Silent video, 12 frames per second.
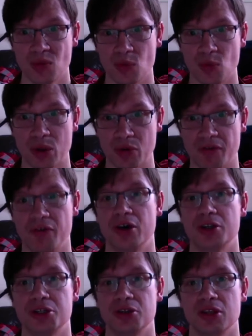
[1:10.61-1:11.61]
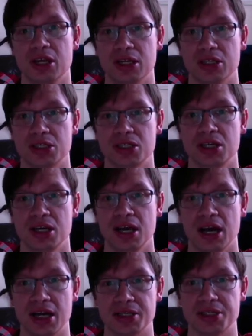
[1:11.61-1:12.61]
we refer to things
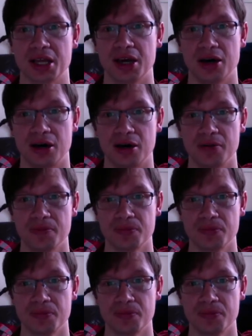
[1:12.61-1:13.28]
as they are.